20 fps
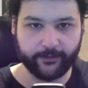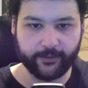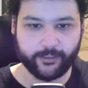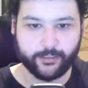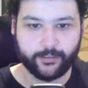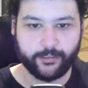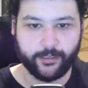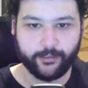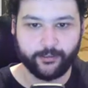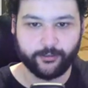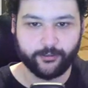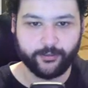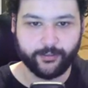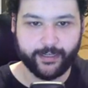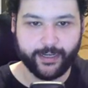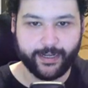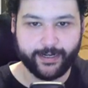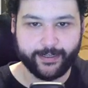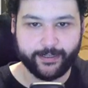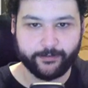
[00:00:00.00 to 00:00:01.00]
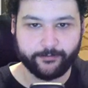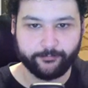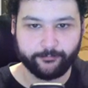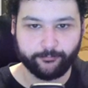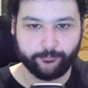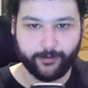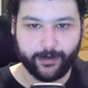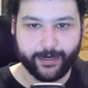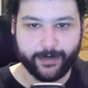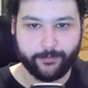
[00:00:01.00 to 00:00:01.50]
another look at it
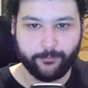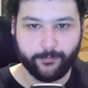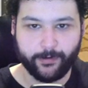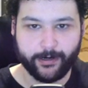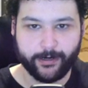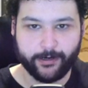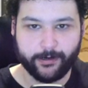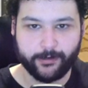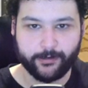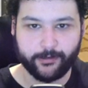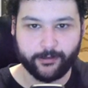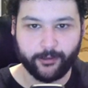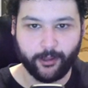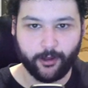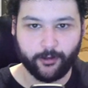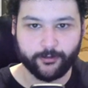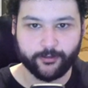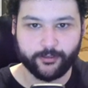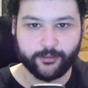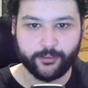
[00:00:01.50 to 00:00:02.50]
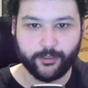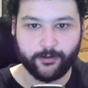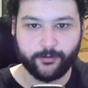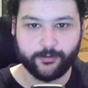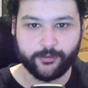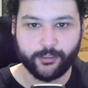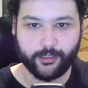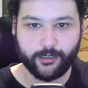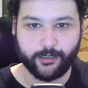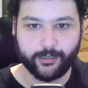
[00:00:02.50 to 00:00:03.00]
right where all the
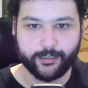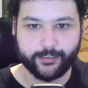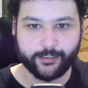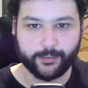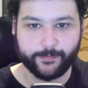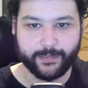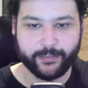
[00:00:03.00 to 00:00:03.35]
stones are is going to be